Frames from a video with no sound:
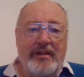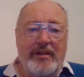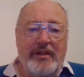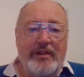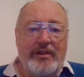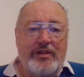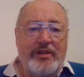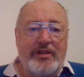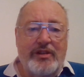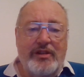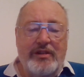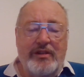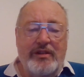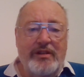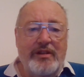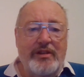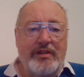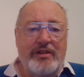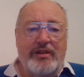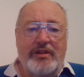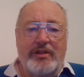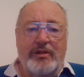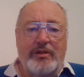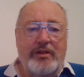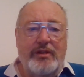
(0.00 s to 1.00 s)
there's
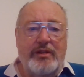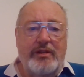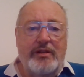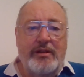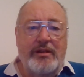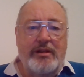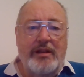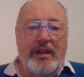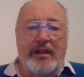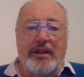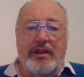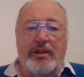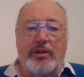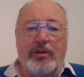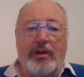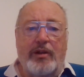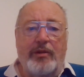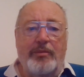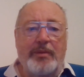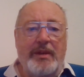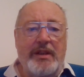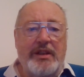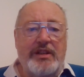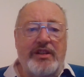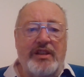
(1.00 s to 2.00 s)
10 or
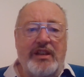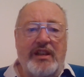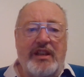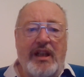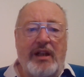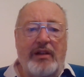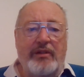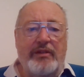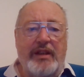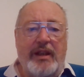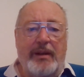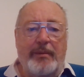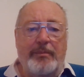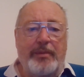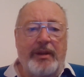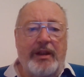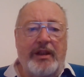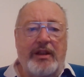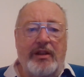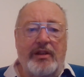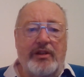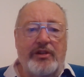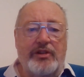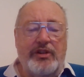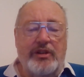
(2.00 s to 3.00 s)
12 minutes to go then,
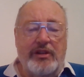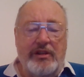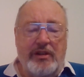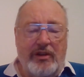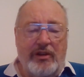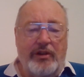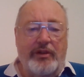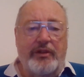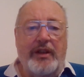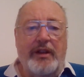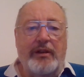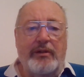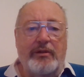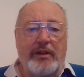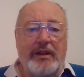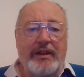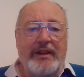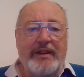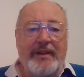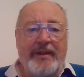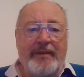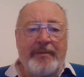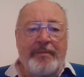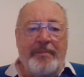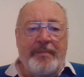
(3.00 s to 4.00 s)
because although
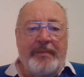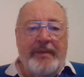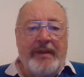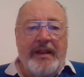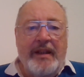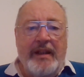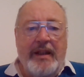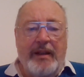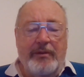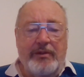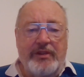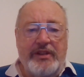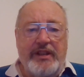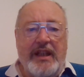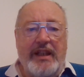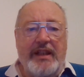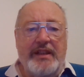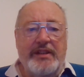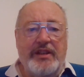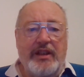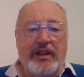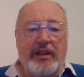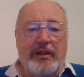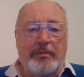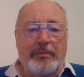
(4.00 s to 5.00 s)
it was the
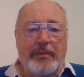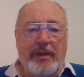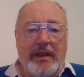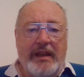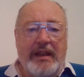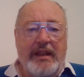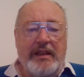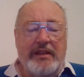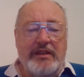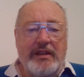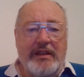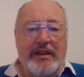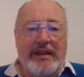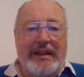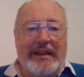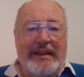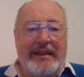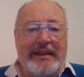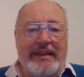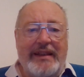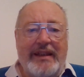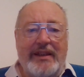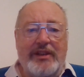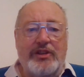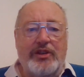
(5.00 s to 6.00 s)
80th minute
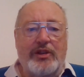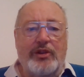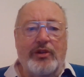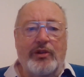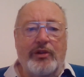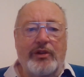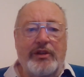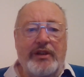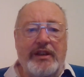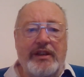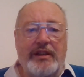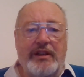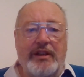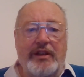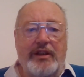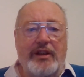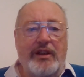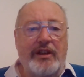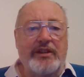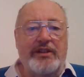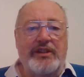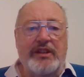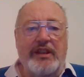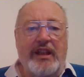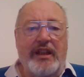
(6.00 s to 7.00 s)
and they scored in the
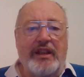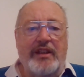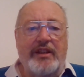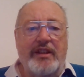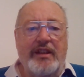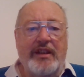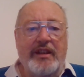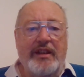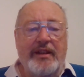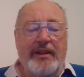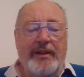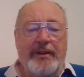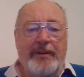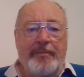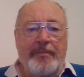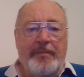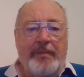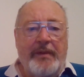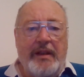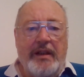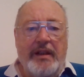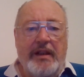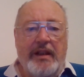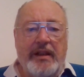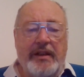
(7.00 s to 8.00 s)
90th,
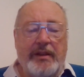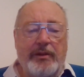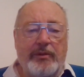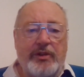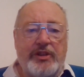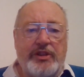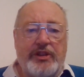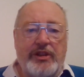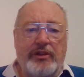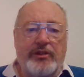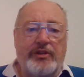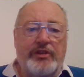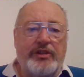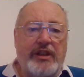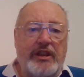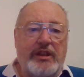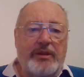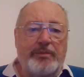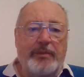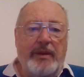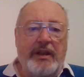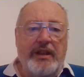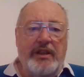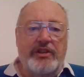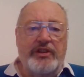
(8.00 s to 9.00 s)
there was still
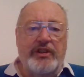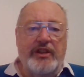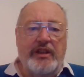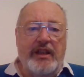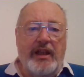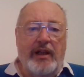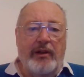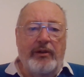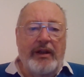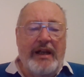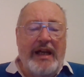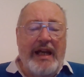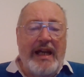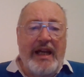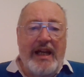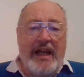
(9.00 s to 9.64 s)
6 minutes to go.